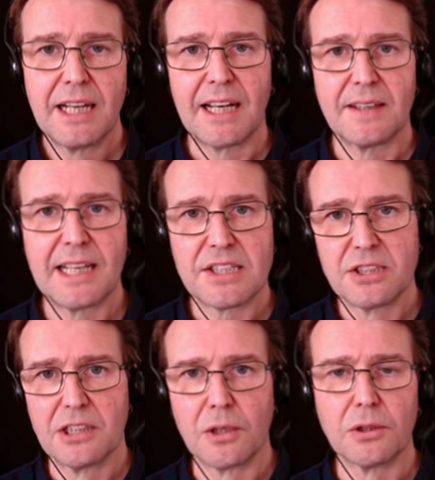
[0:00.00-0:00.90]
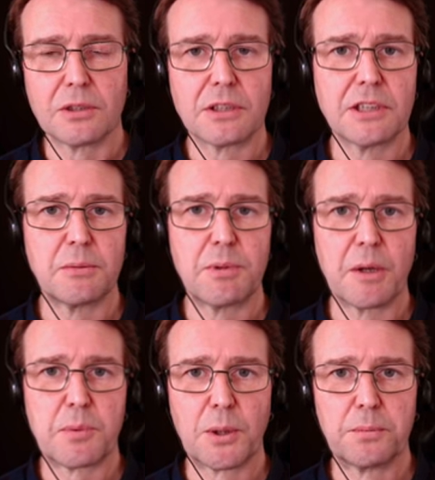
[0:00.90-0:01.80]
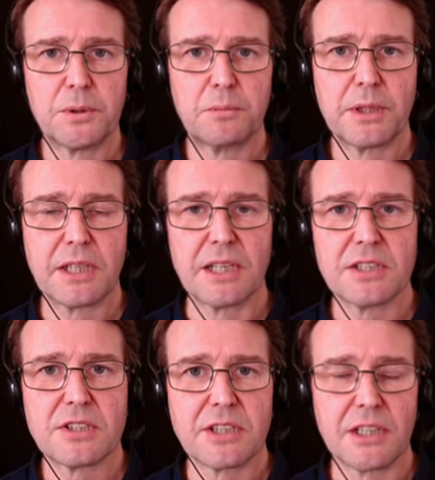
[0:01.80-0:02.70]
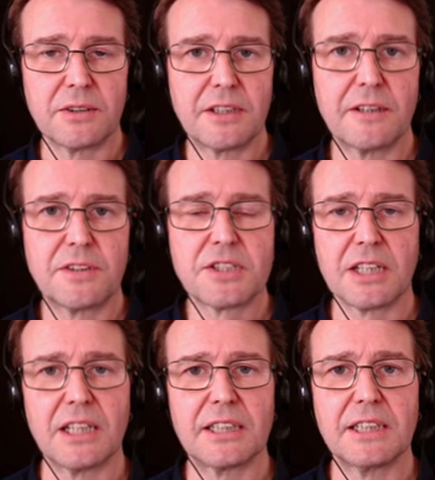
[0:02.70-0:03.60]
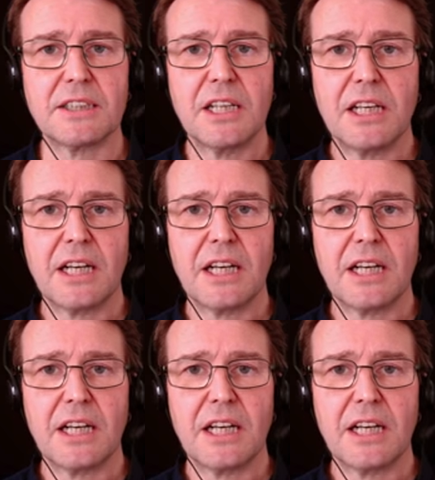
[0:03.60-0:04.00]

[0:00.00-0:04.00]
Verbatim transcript: and that's no longer going to be a problem because Sony have decided